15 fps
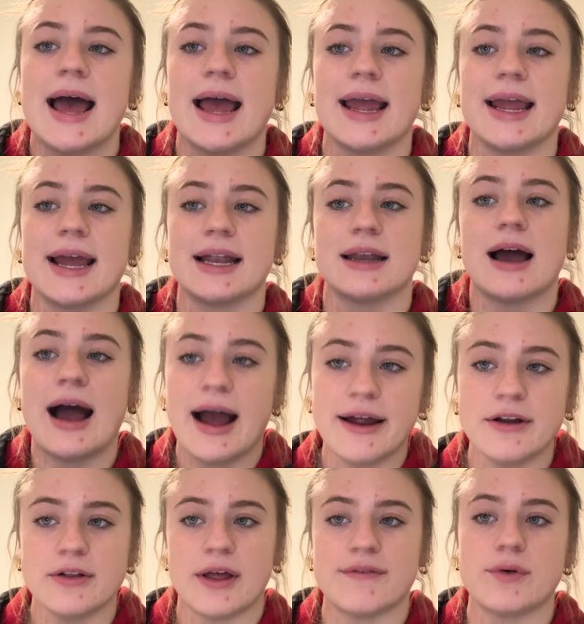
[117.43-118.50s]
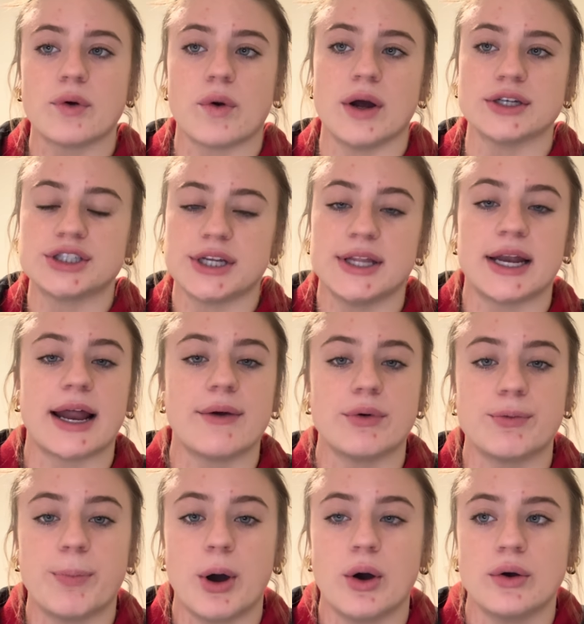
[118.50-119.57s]
And a higher level question that I
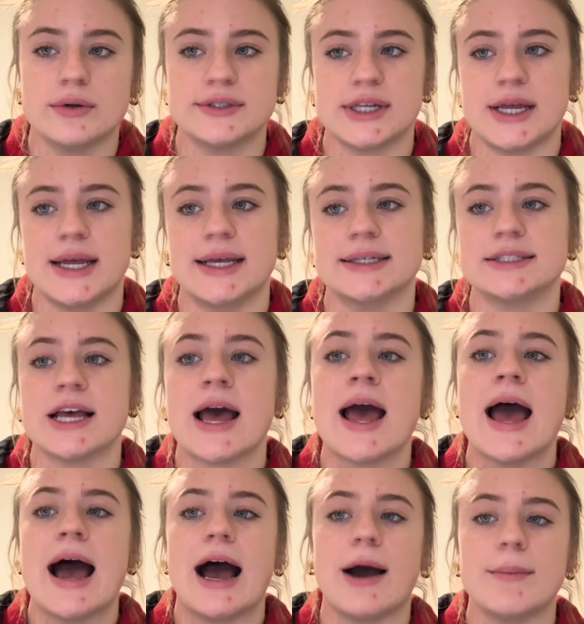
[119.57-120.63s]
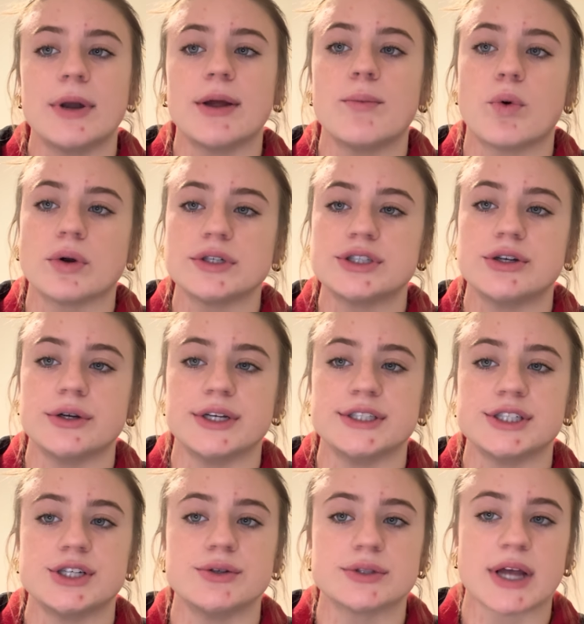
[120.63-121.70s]
would pose is, how many more
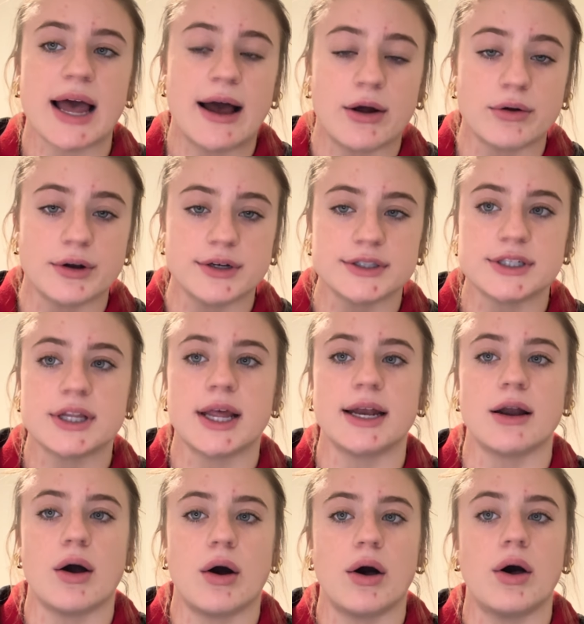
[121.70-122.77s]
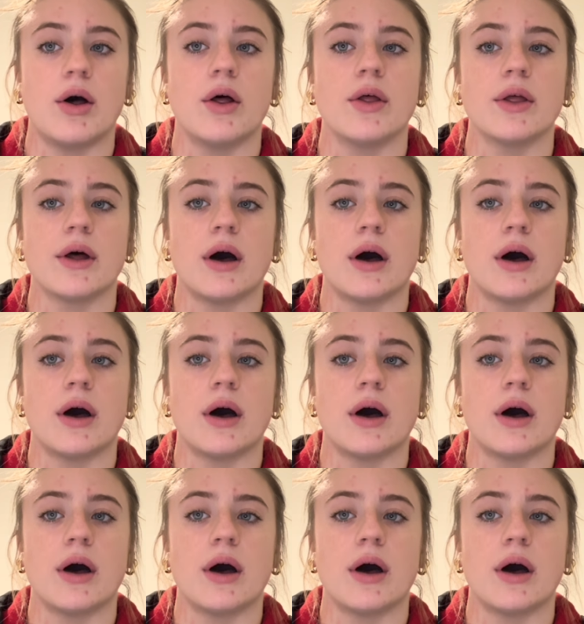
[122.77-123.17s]
students use counters than all